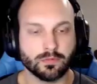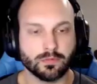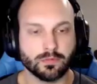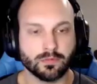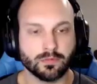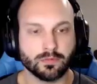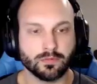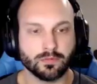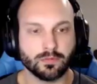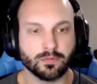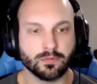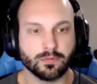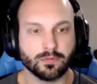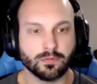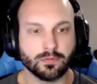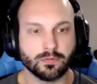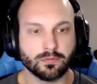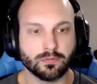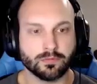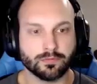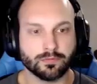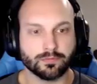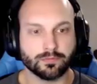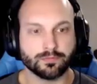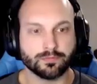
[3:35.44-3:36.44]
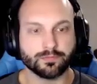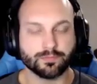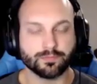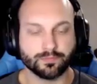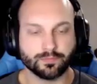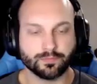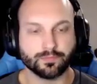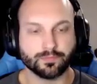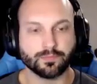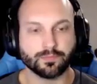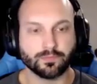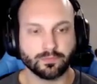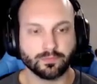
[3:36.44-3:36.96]

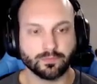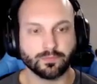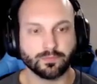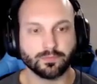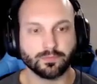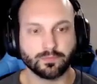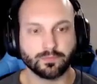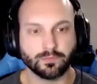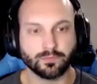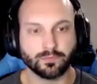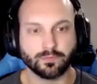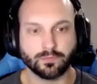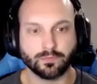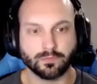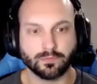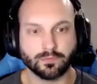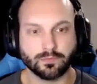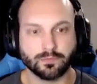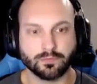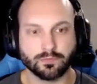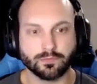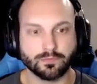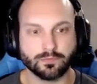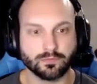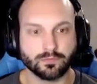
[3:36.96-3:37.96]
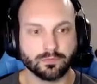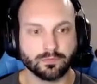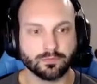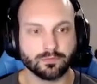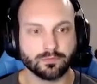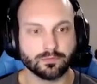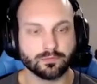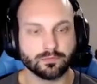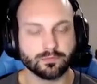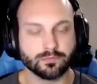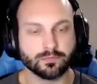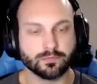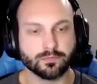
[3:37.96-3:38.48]

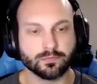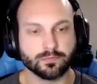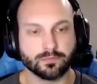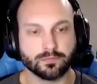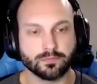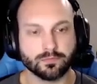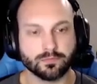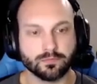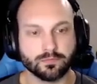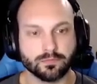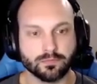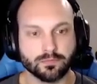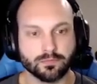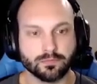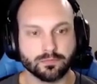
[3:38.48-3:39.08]
(not speaking)